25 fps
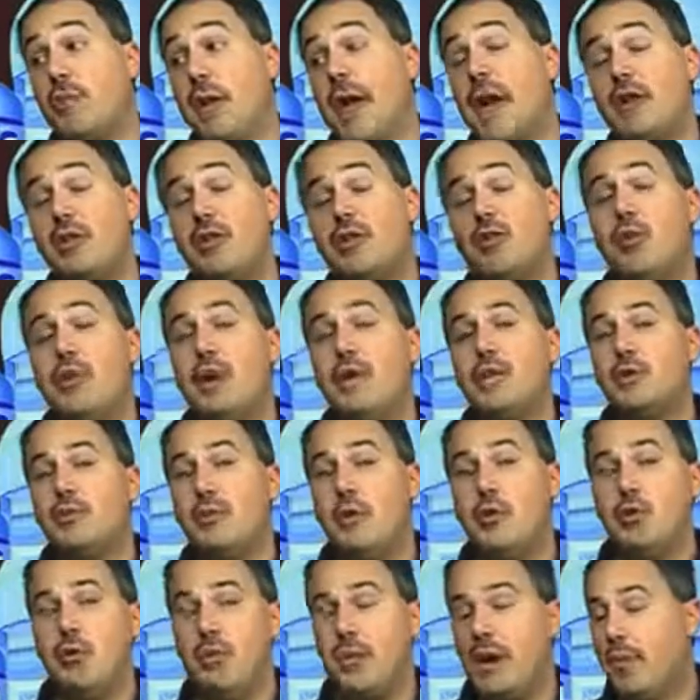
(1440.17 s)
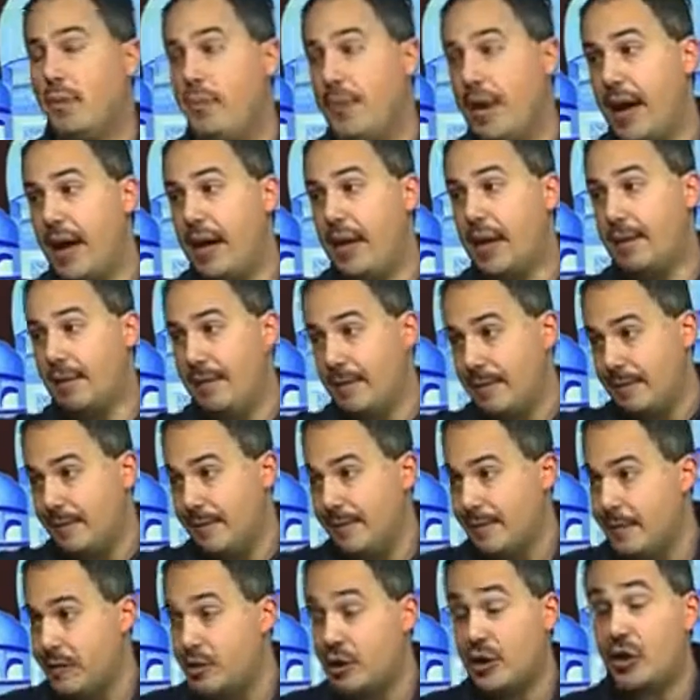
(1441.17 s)
of Matthew when he spoke mm-hmm. about Pilate.
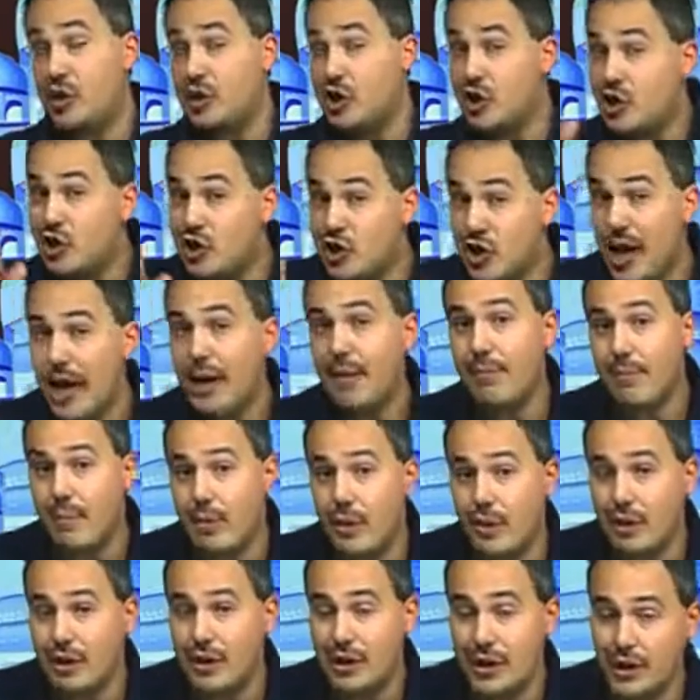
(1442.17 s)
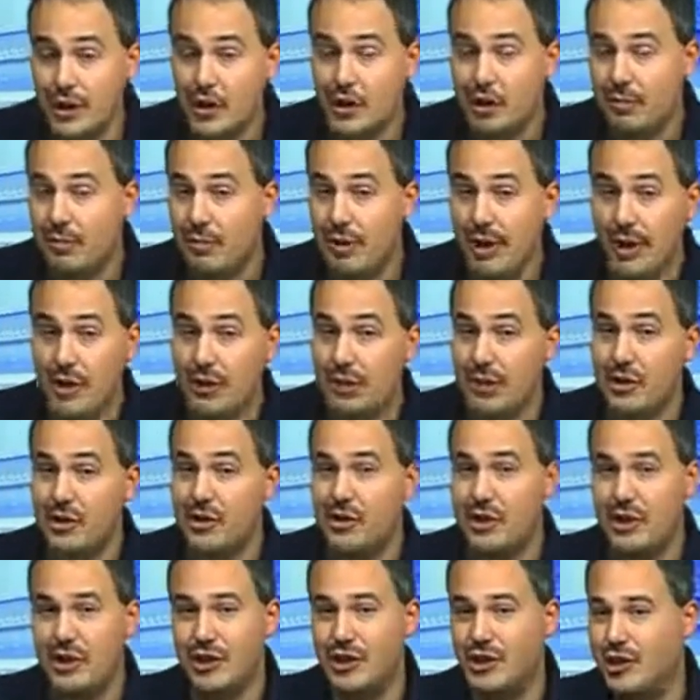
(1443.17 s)
Mm-hmm. So this is the same book that Shabir
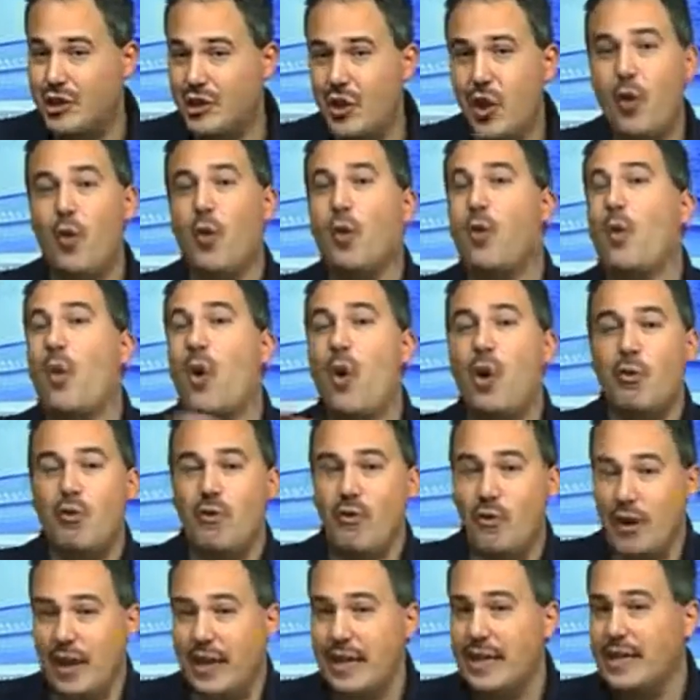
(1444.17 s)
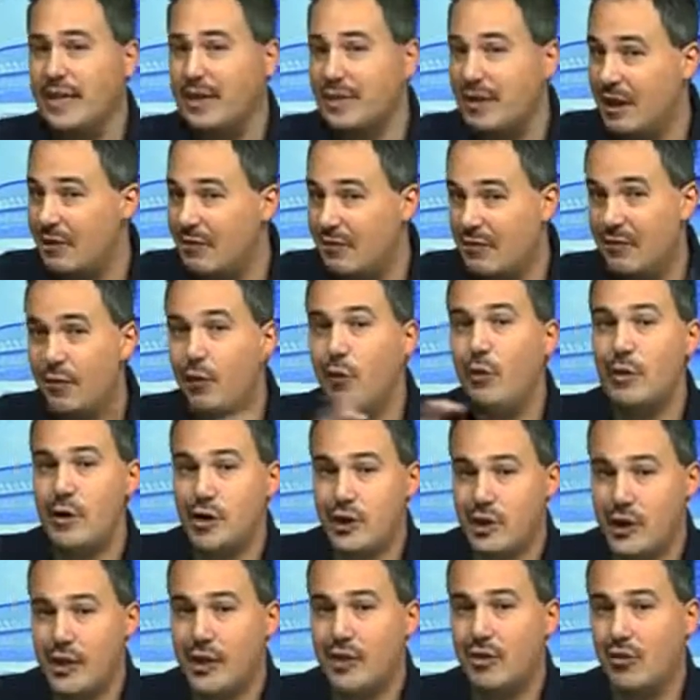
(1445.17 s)
is, is so wrongfully and, and
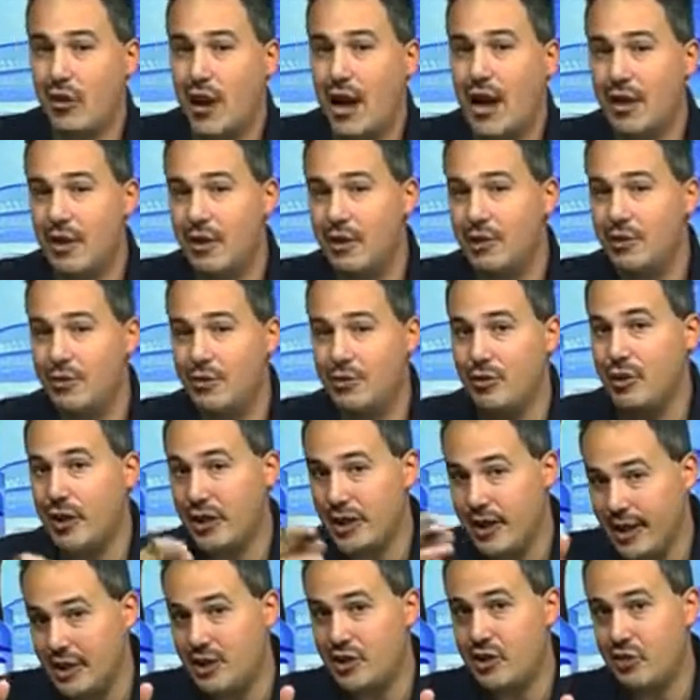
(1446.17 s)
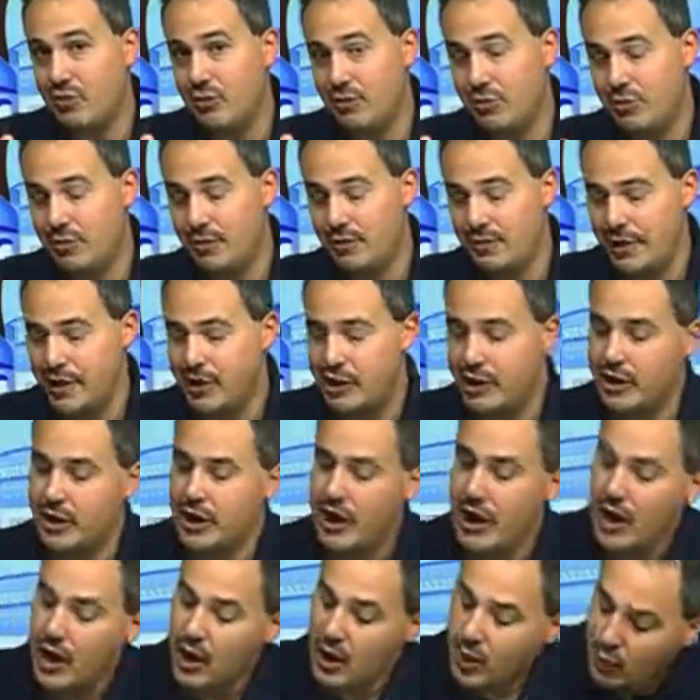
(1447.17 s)
foolishly trying to use against the
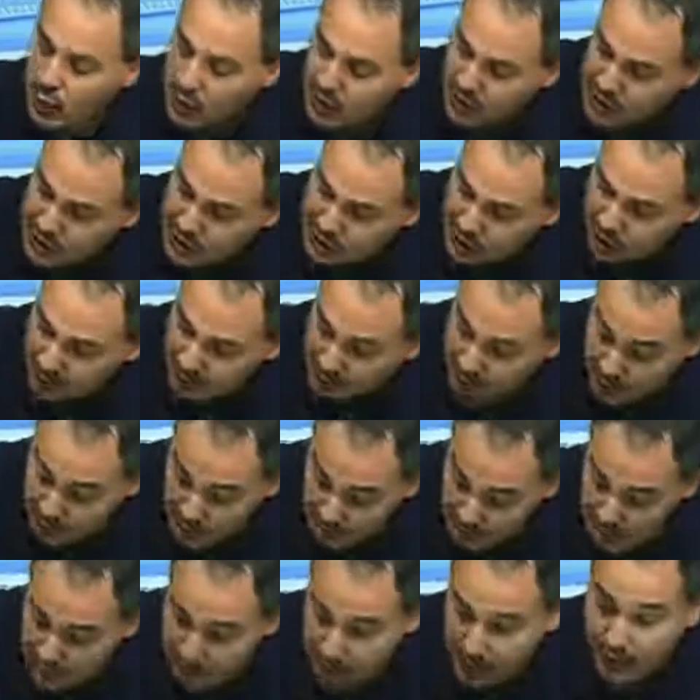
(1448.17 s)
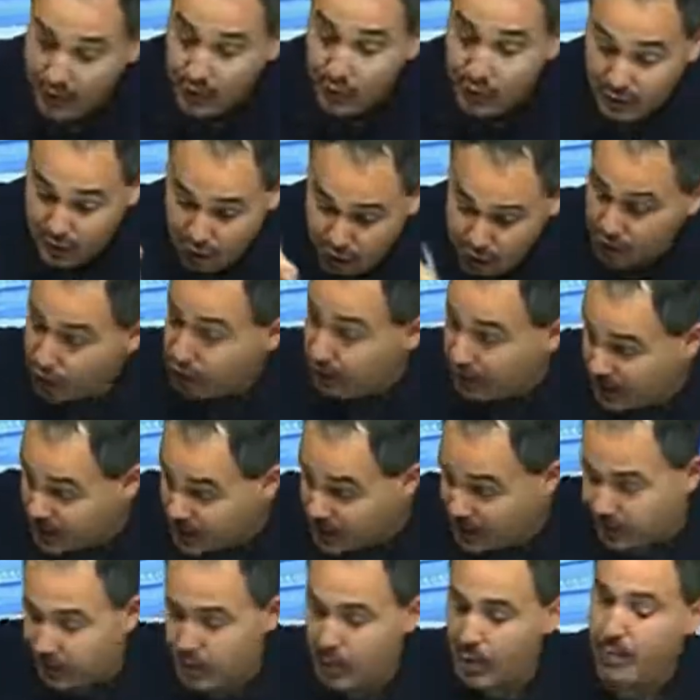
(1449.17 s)
crucifixion, which not only will show in
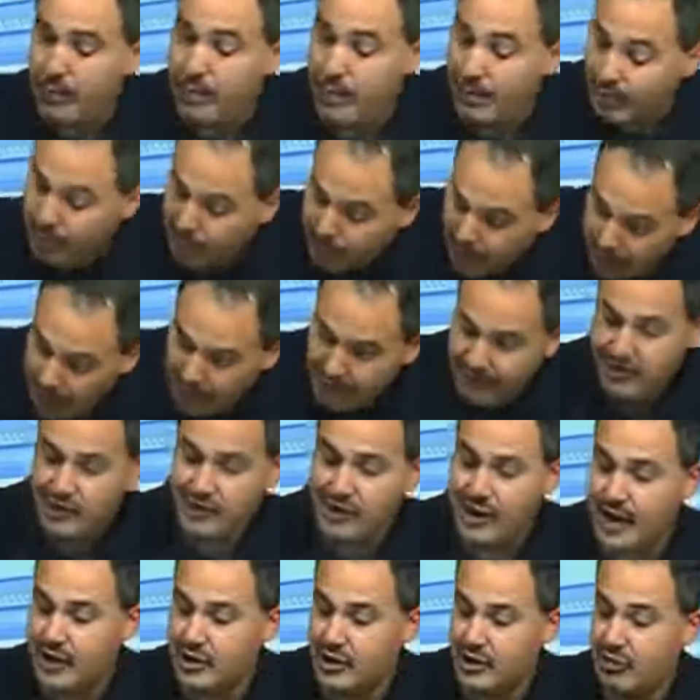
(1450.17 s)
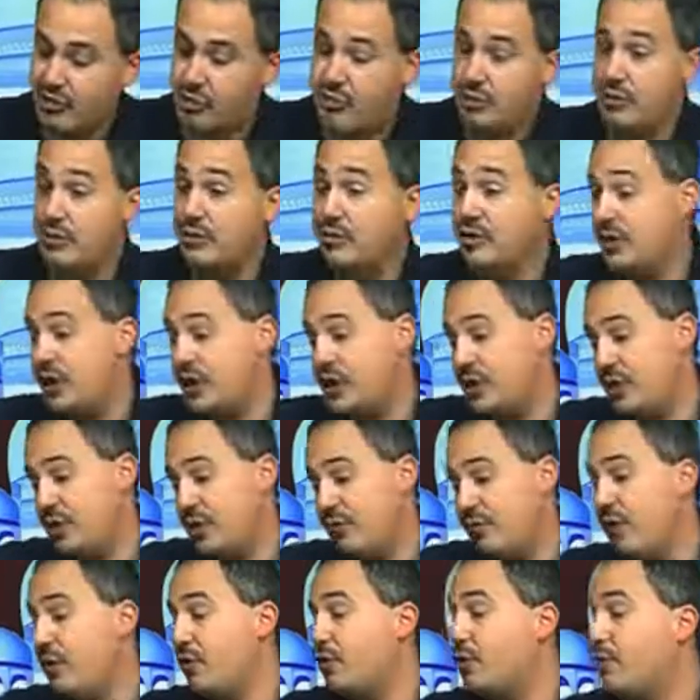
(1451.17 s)
just a moment, but prophesies the crucifixion. Jesus is
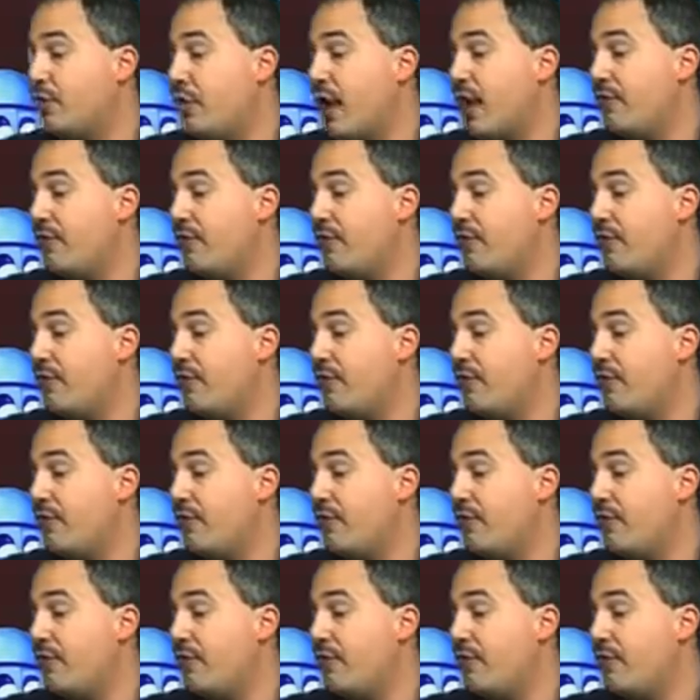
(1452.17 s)
a false